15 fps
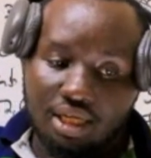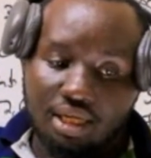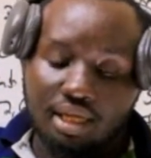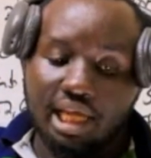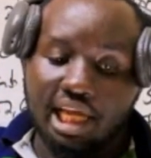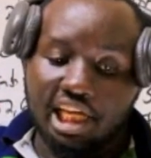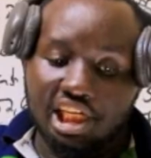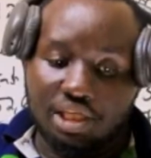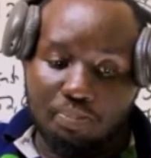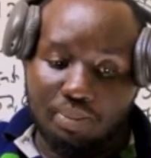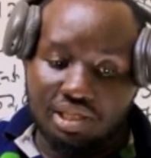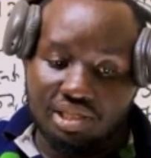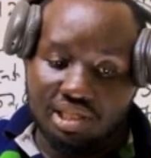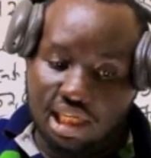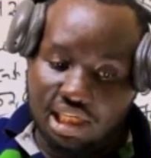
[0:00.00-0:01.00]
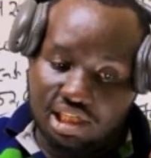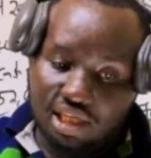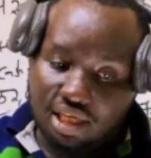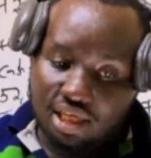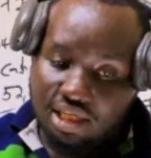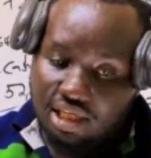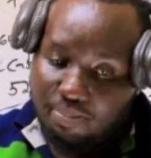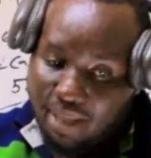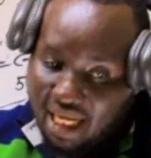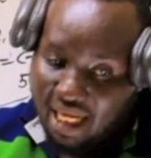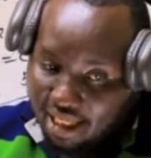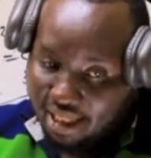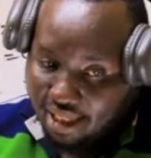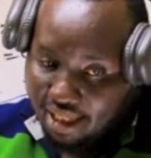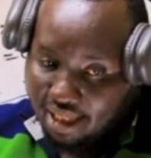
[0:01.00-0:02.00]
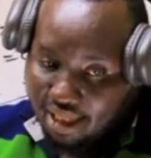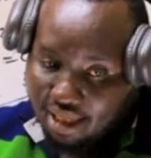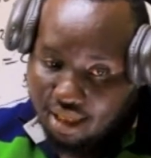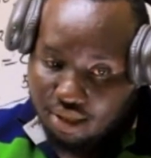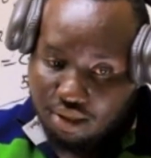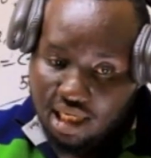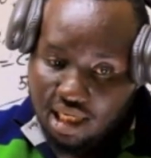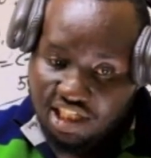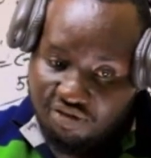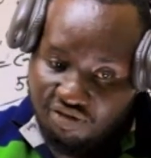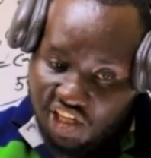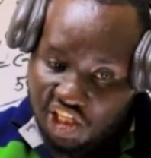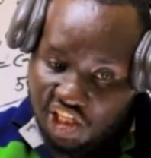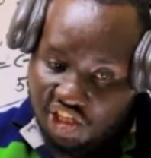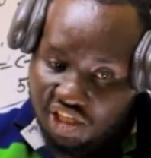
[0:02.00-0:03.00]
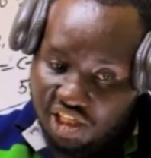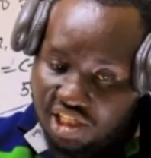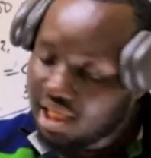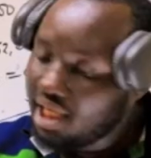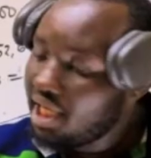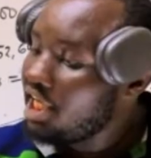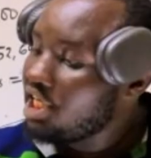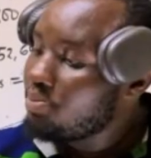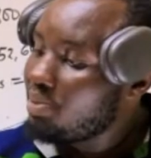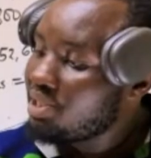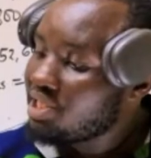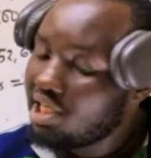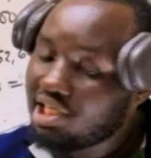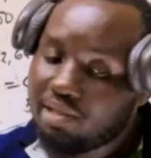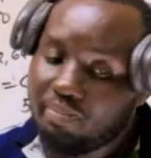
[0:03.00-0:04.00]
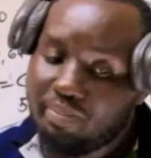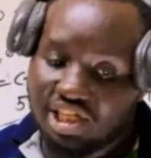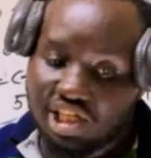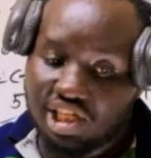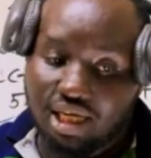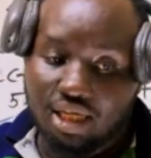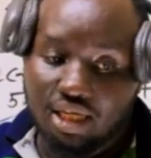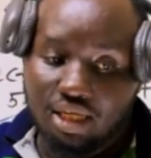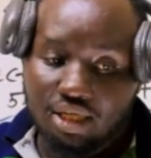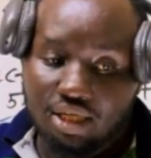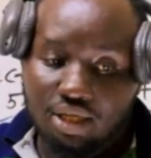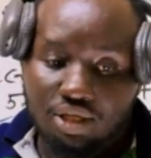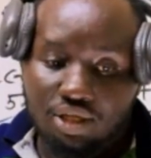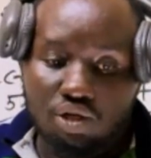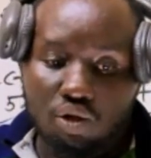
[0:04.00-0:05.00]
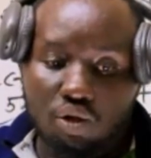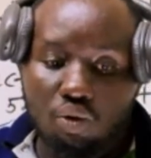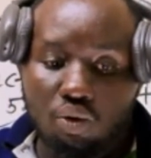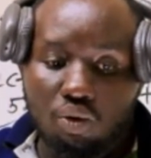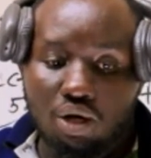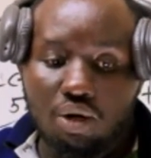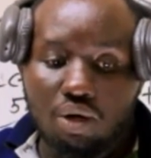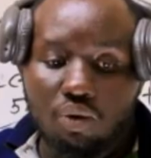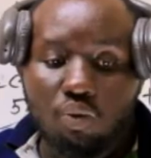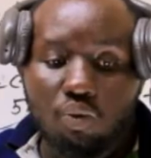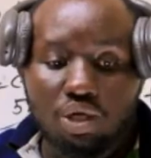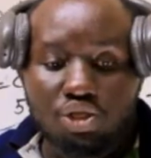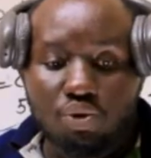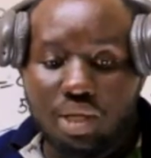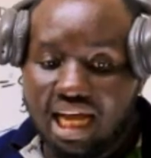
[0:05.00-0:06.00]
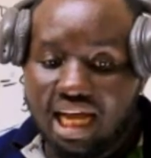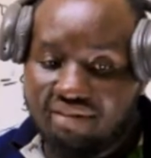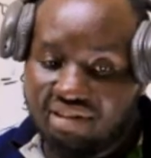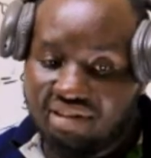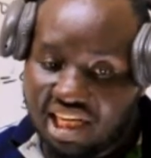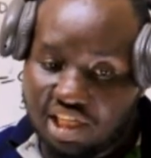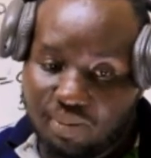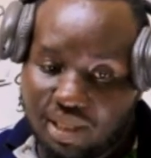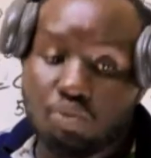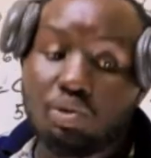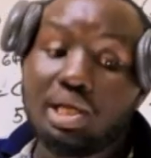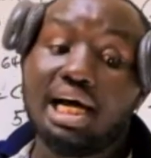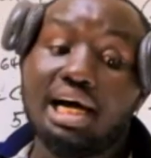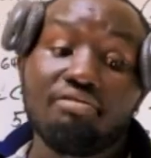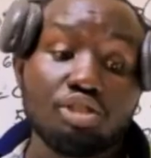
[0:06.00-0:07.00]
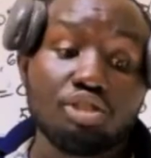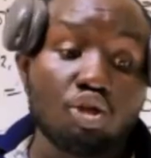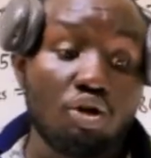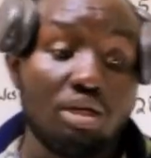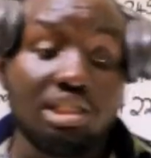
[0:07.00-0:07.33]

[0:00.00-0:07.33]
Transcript: 8% debenture. Let's finish this 8% debenture. So what do we have an expense? We have what we call